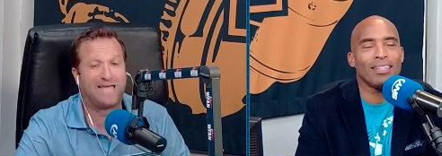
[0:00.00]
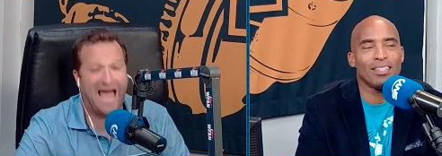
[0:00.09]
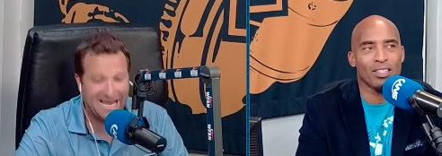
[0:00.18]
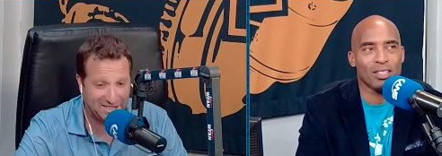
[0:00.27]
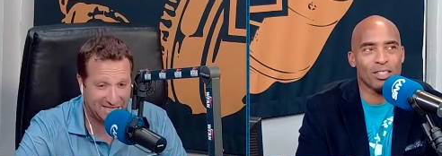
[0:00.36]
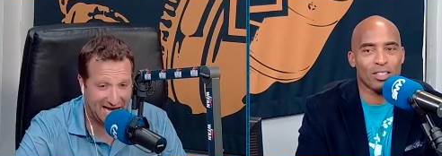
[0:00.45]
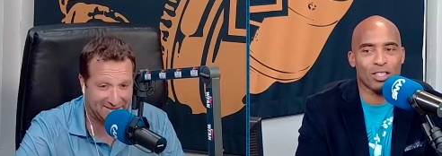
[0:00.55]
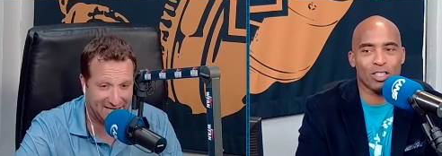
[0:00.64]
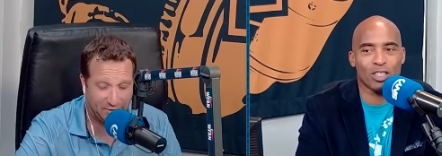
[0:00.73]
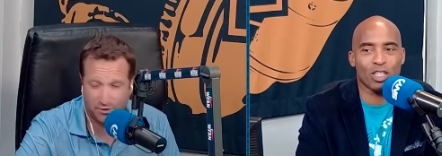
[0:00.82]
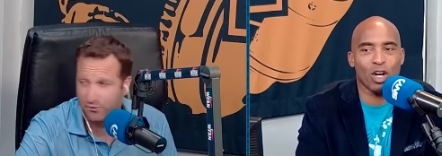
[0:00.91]
Speaker 1: Fugazi, I
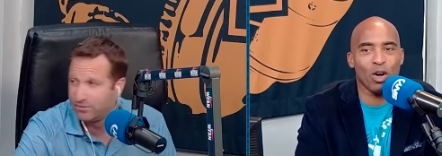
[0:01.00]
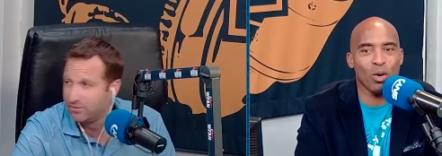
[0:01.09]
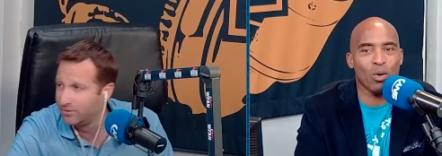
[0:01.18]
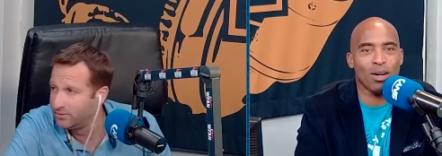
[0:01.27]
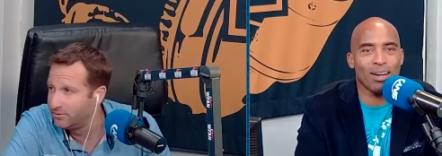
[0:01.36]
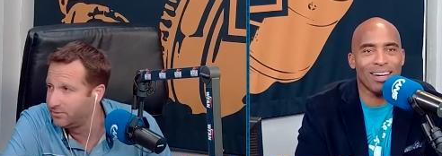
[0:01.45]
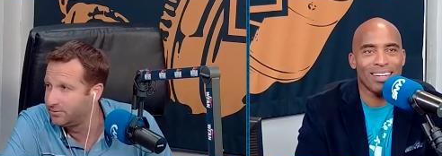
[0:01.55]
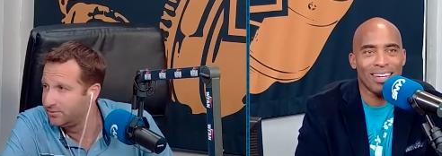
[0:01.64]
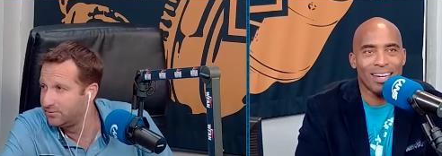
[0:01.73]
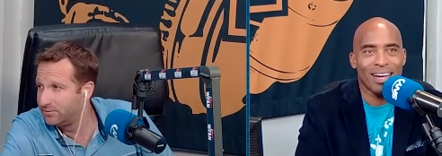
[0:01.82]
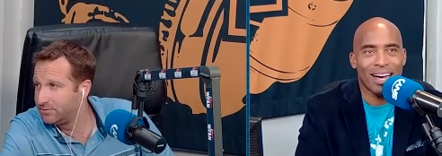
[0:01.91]
tell you. So
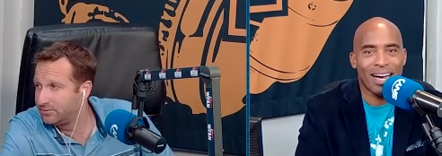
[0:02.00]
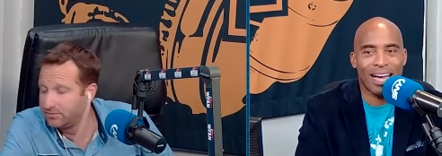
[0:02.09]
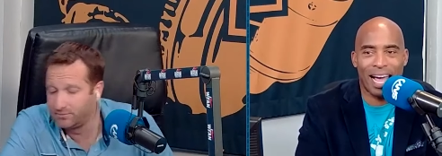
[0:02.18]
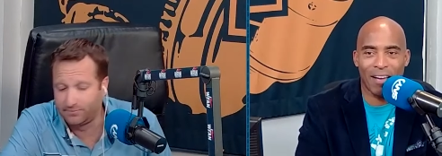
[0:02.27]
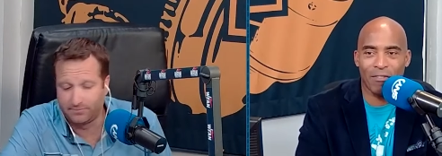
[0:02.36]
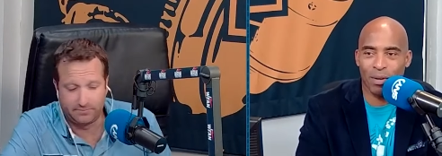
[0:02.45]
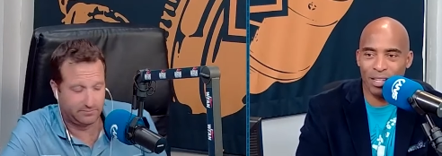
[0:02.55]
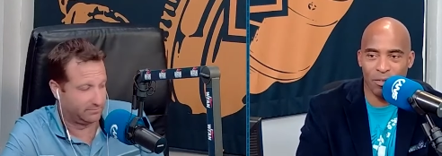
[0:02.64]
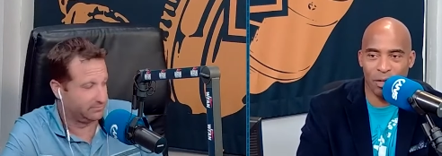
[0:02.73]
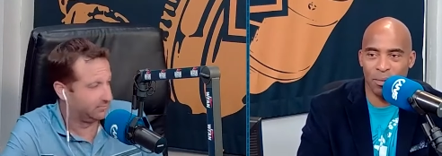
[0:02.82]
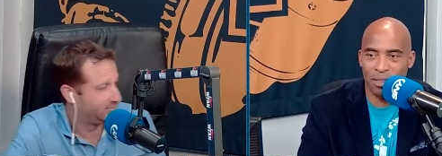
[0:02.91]
Speaker 2: I halfway
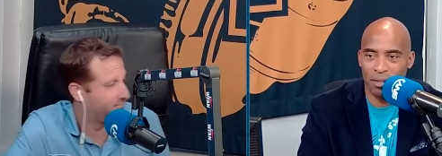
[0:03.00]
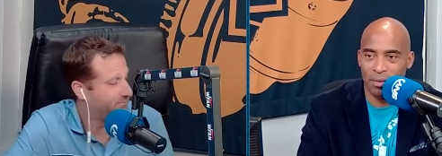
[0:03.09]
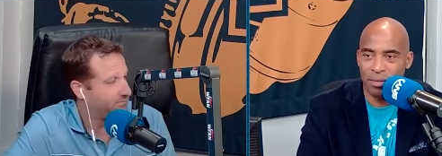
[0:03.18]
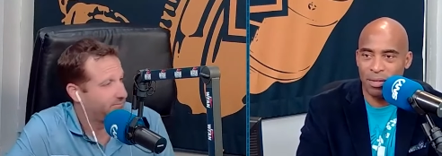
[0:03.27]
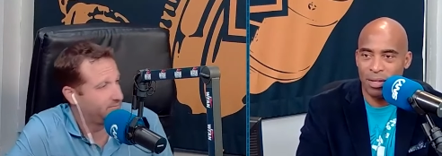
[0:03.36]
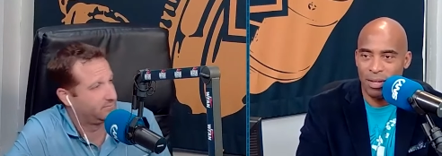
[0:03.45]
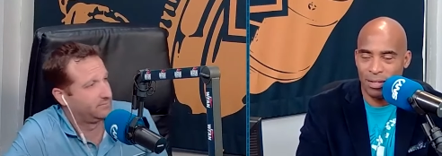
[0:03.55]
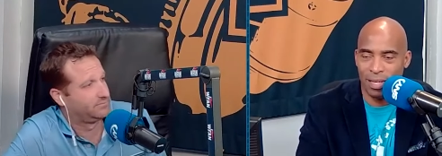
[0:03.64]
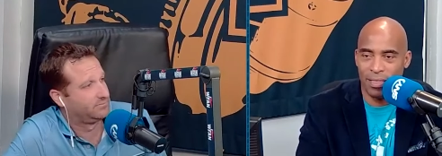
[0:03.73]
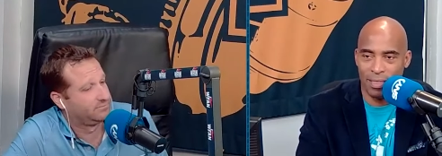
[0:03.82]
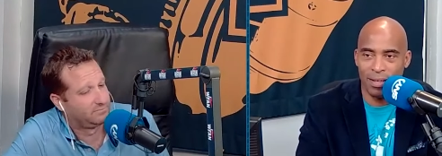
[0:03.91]
agree with you
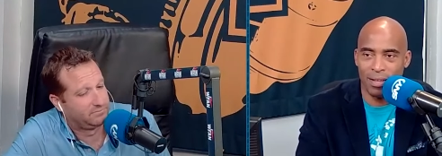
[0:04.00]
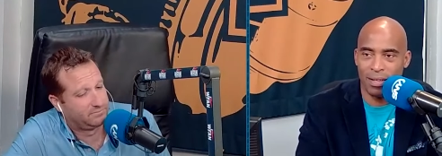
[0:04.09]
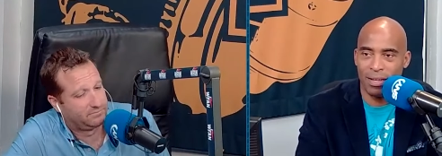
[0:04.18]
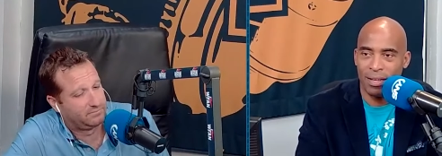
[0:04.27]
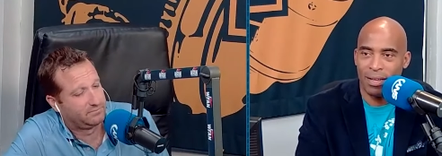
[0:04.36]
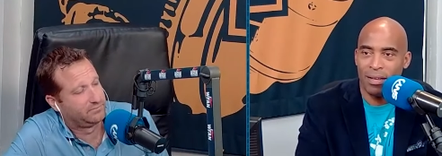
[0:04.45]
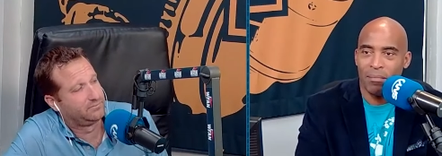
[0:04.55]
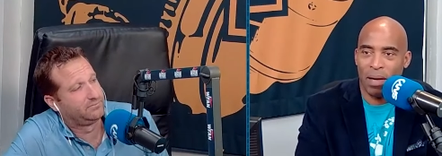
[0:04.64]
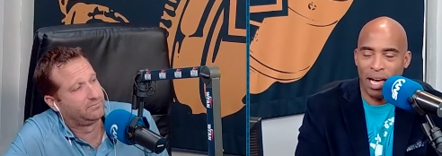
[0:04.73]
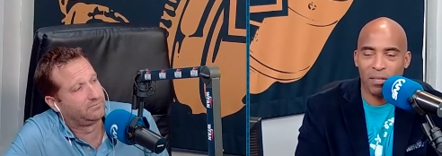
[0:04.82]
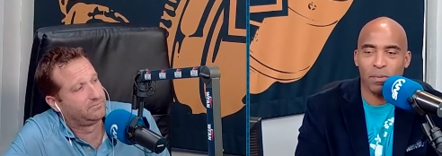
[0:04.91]
because I think
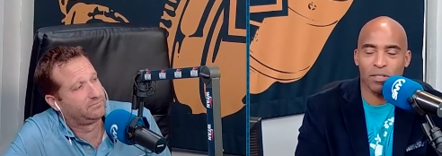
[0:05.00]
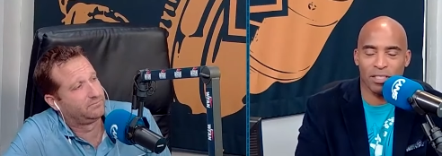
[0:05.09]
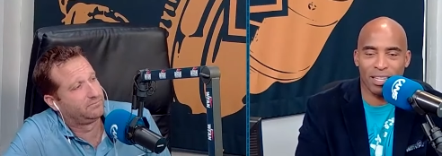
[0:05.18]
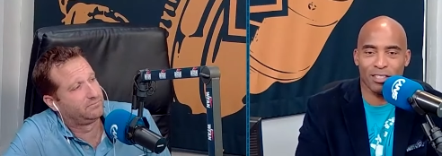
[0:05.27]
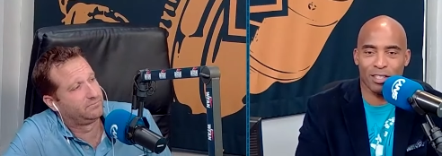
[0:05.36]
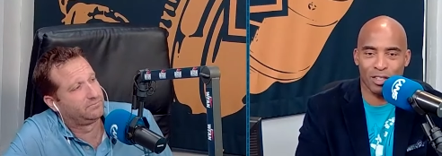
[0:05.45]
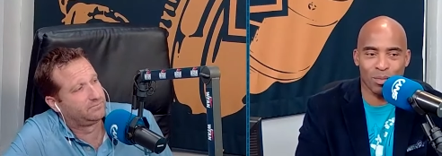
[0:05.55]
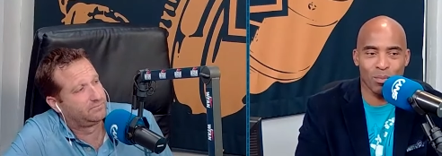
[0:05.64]
pass protection is